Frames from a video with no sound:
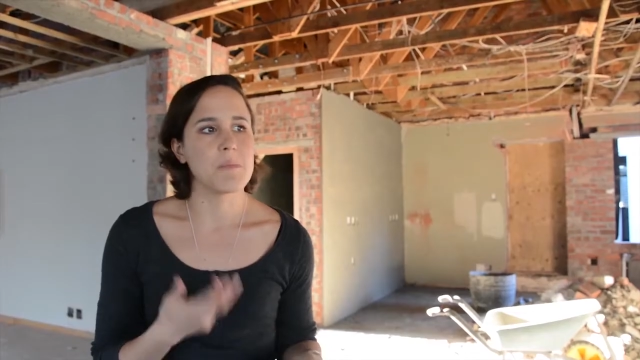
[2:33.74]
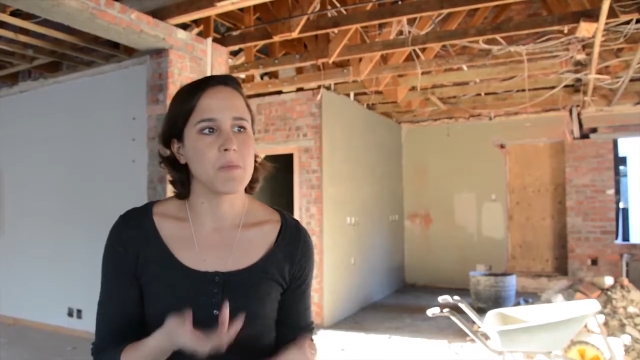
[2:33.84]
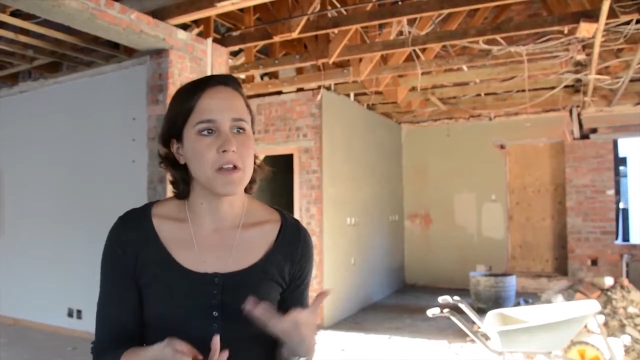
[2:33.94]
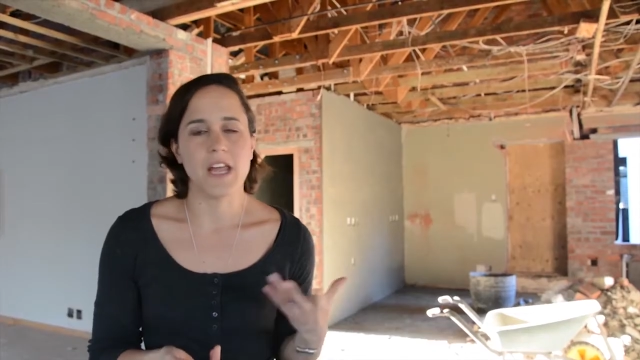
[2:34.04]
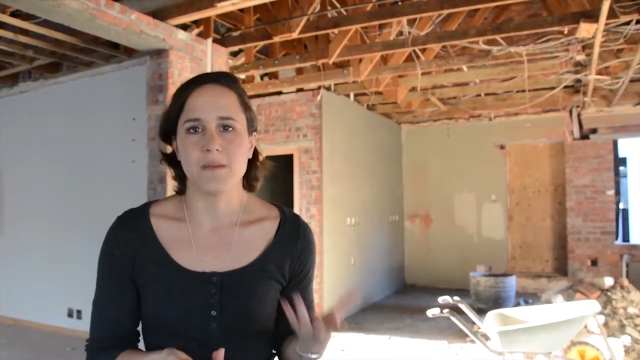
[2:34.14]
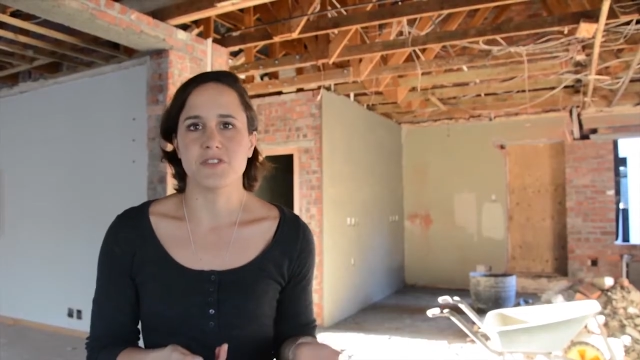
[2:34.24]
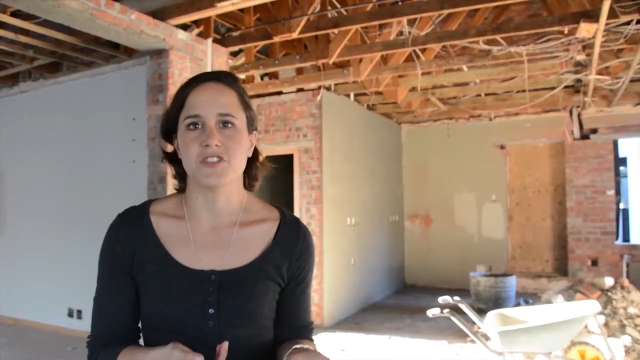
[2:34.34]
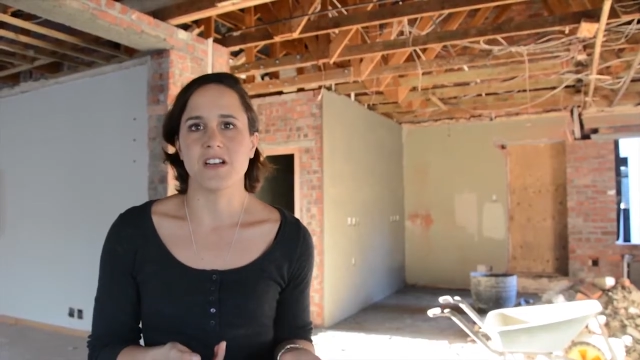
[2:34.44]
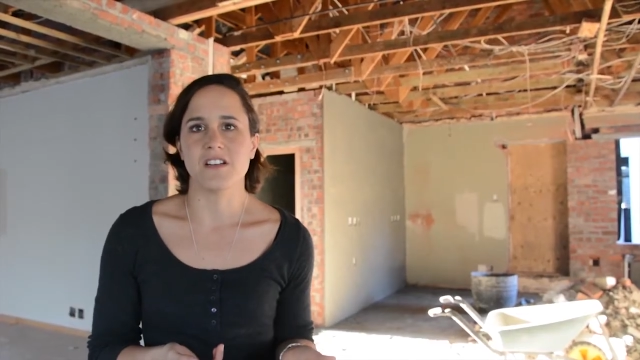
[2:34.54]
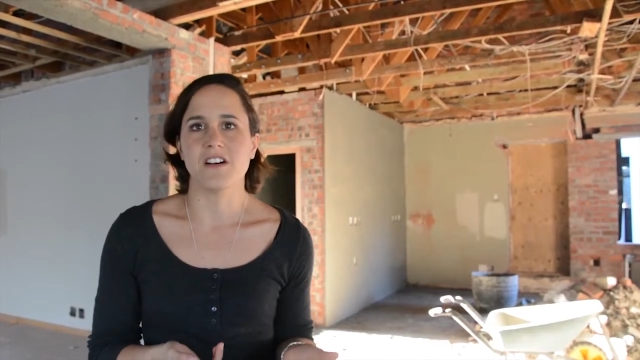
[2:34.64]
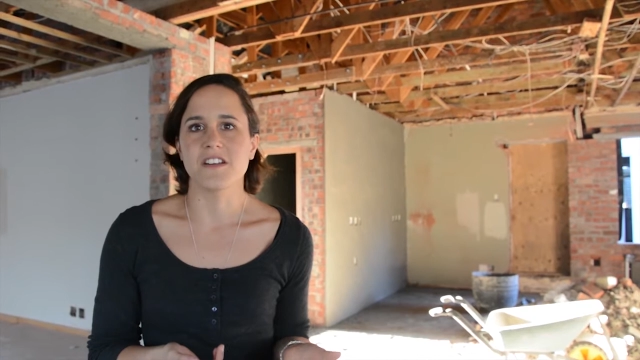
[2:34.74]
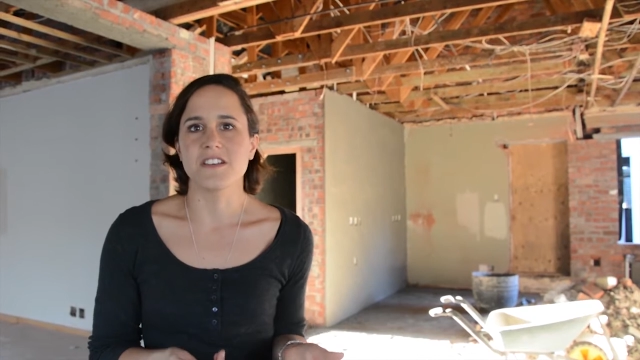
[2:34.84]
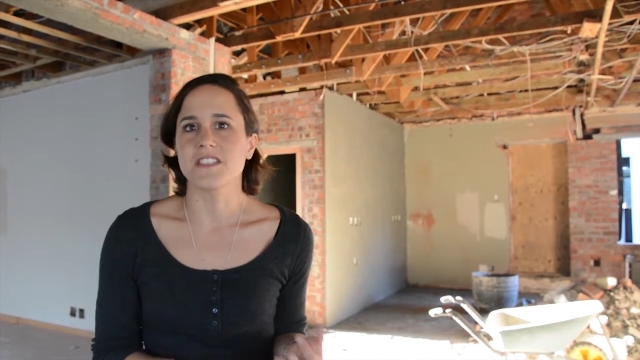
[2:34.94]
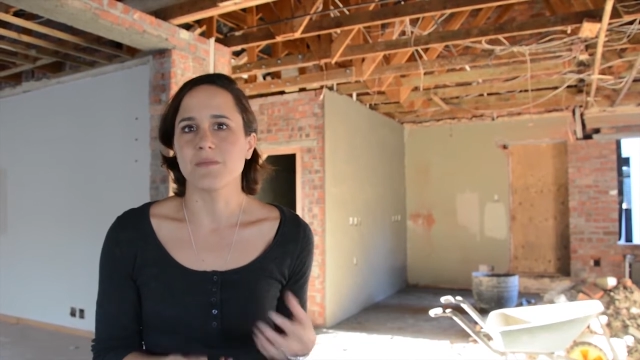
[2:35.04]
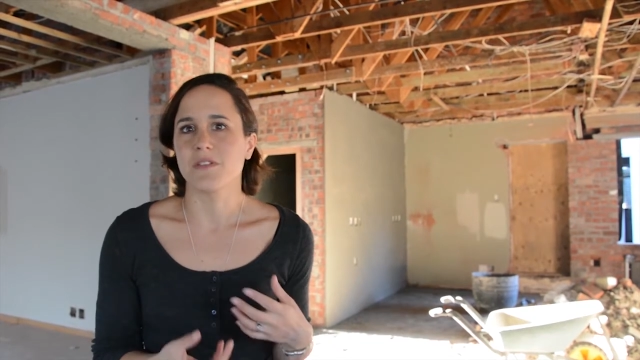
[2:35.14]
I'm not an abstract
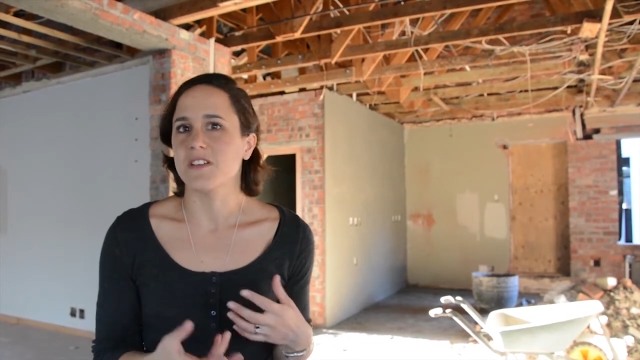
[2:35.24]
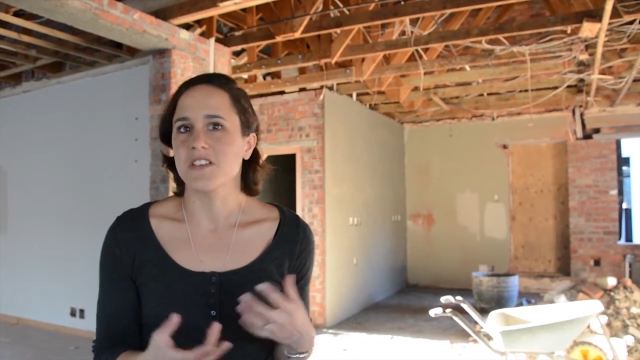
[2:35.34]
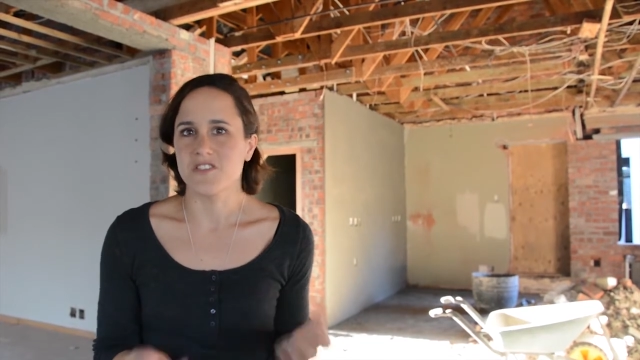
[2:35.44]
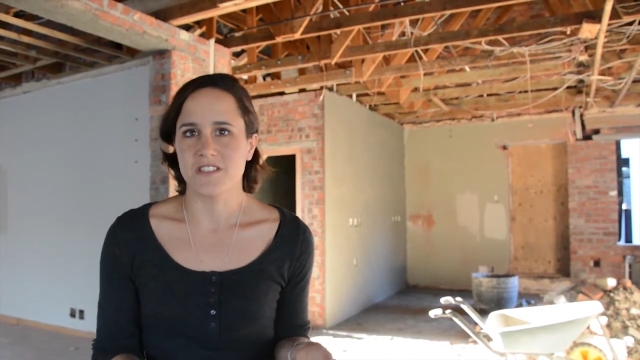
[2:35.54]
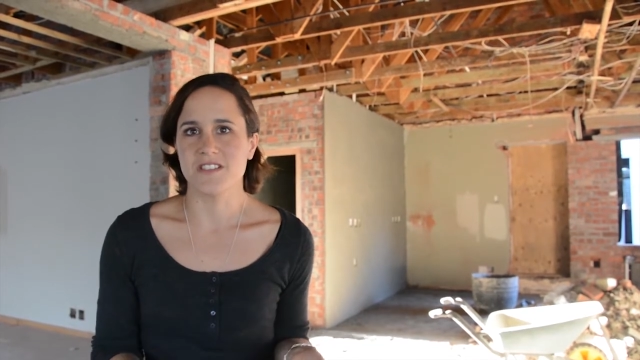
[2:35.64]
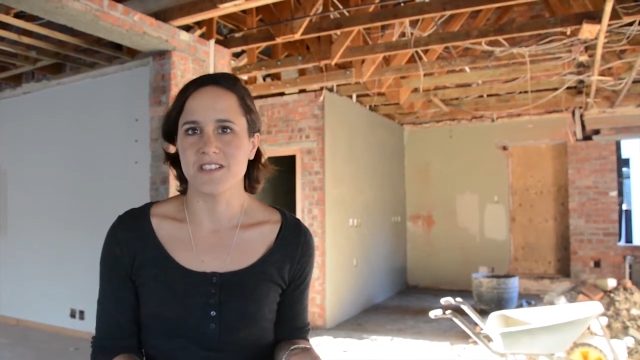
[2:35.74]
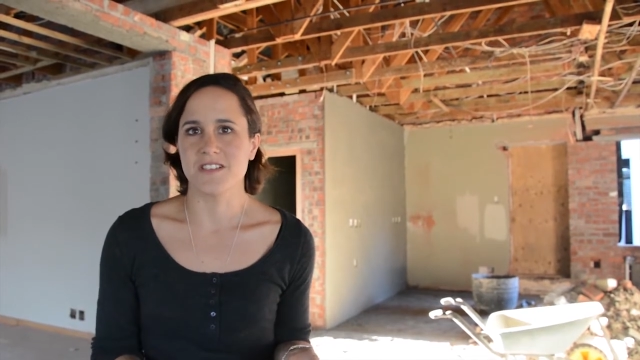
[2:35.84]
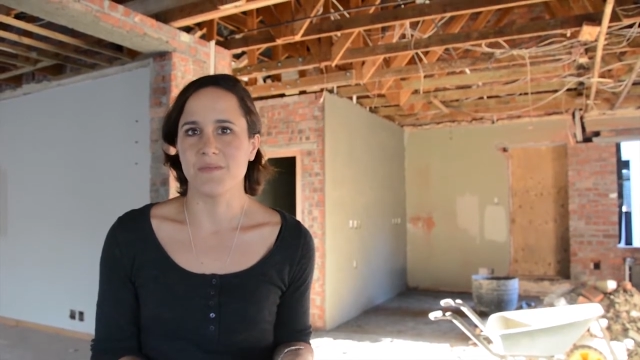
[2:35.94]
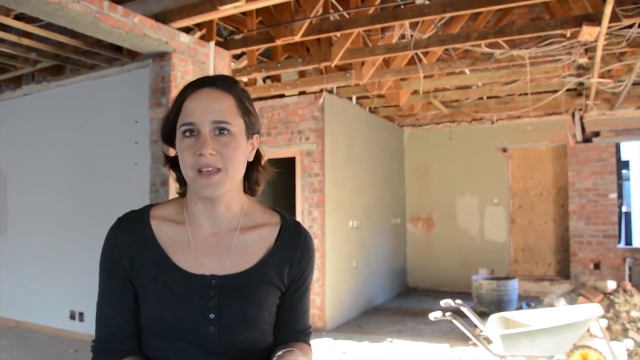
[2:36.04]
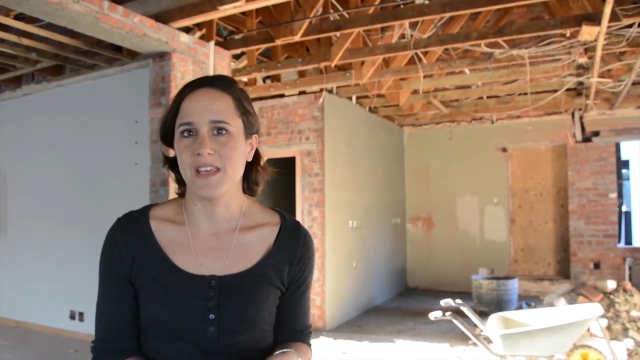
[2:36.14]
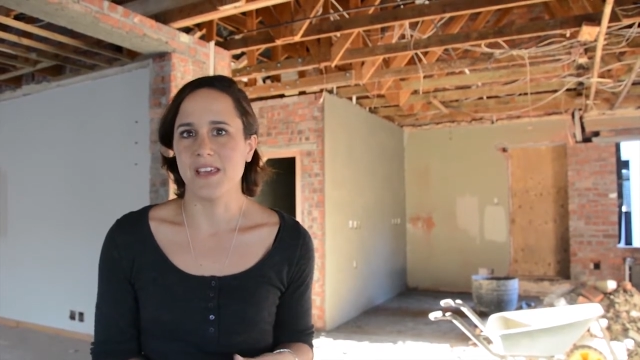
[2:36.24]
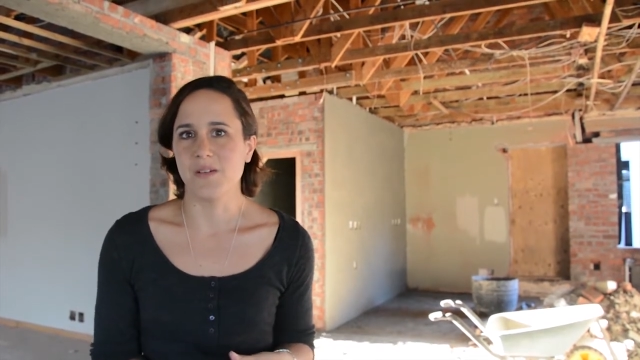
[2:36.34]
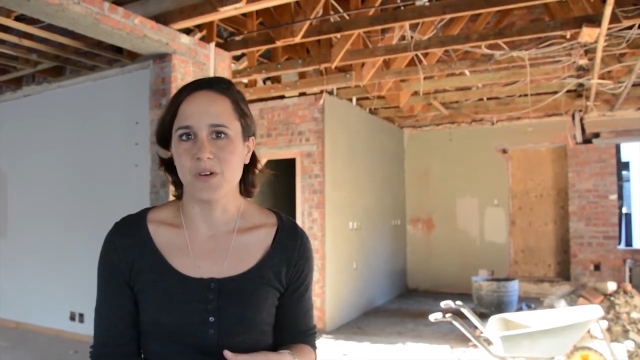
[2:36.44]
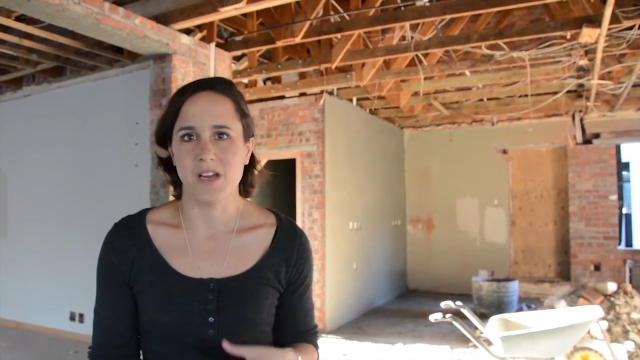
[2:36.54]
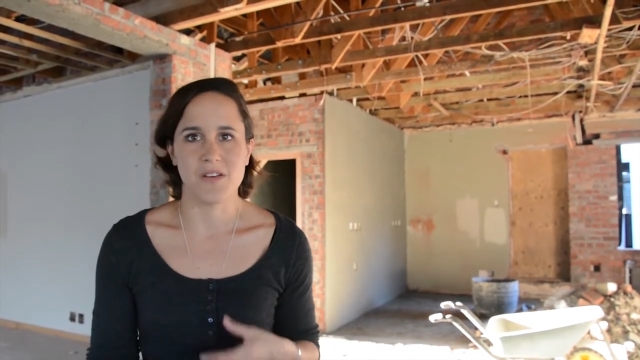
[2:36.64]
artist, I'm not interested in
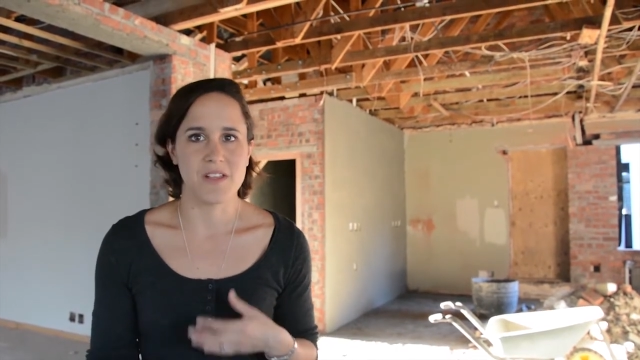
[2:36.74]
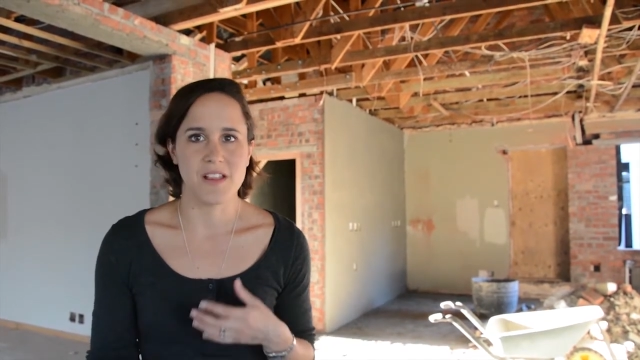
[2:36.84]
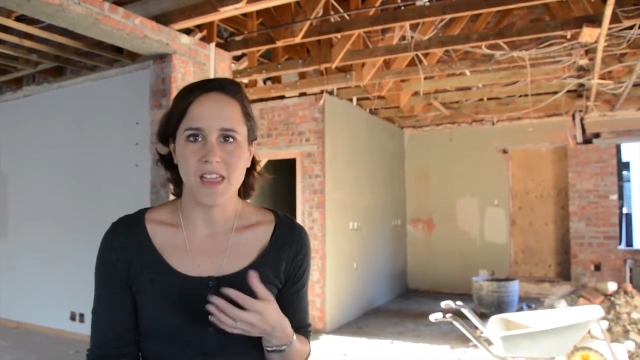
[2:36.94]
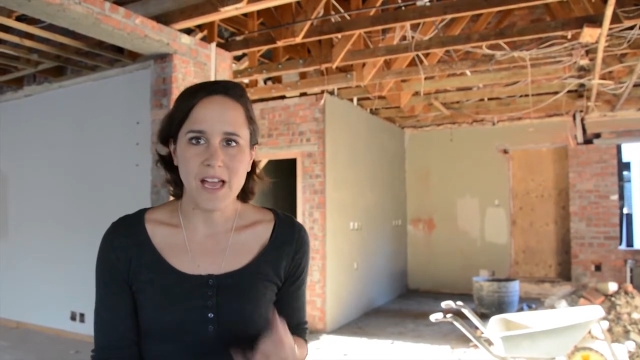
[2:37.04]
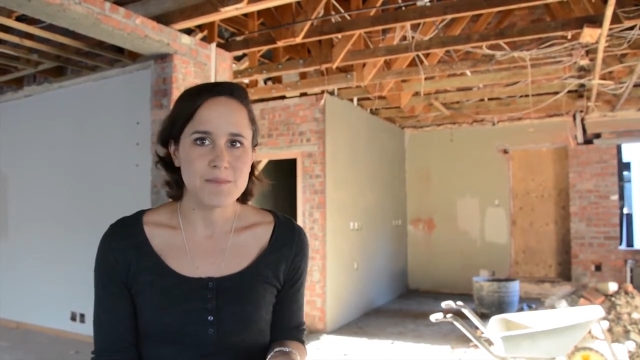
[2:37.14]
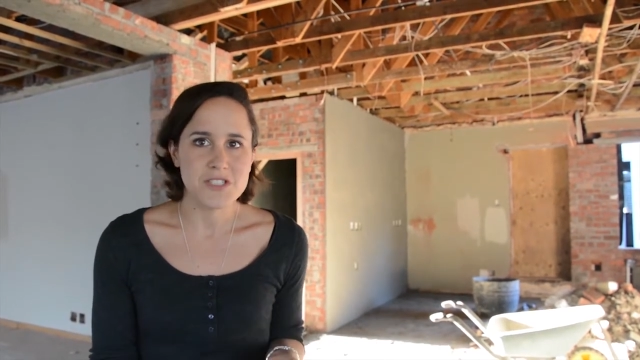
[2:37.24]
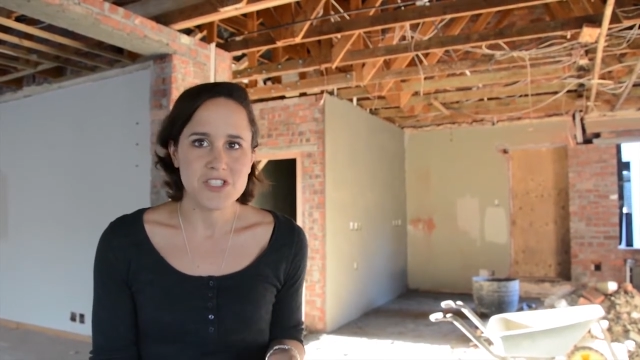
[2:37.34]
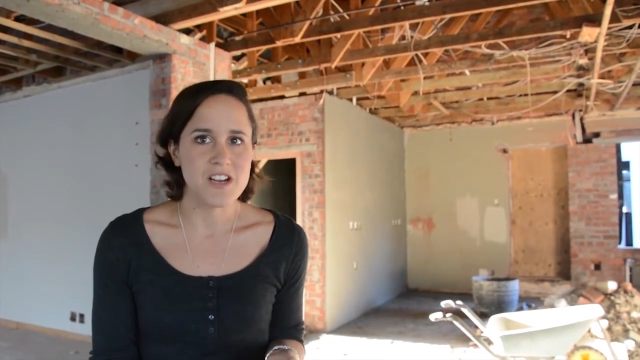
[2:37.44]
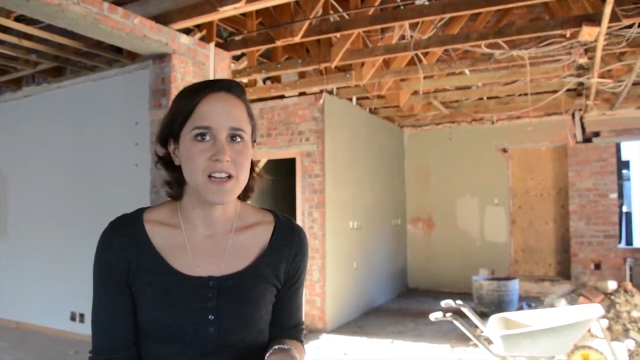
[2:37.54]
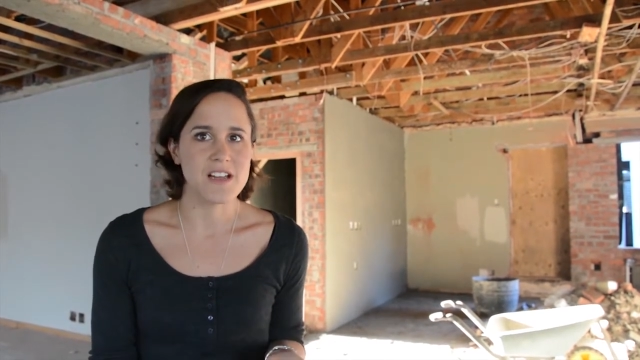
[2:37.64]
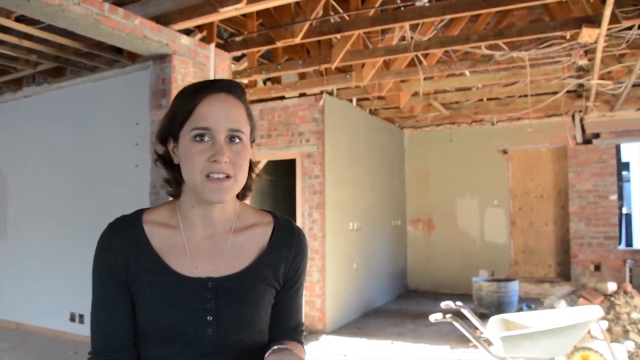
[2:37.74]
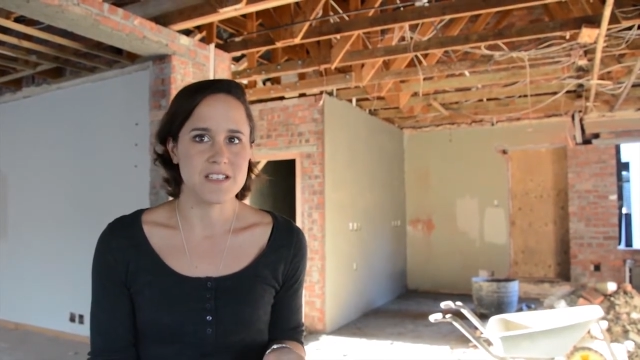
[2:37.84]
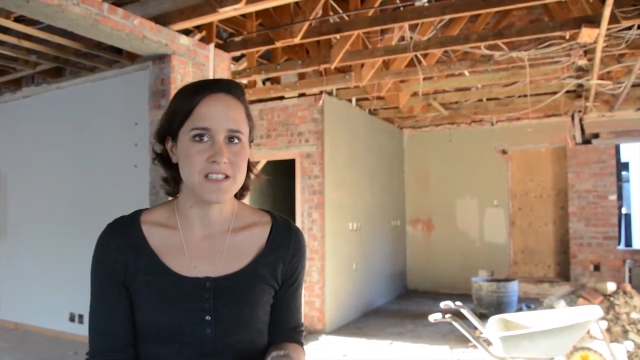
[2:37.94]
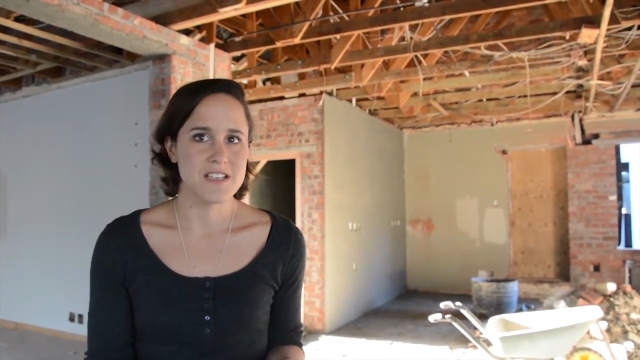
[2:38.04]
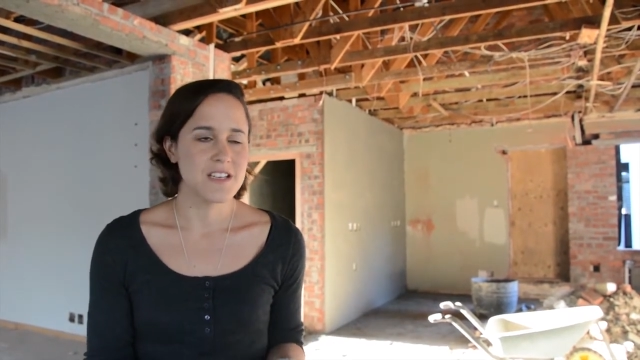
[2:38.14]
making work that's abstract.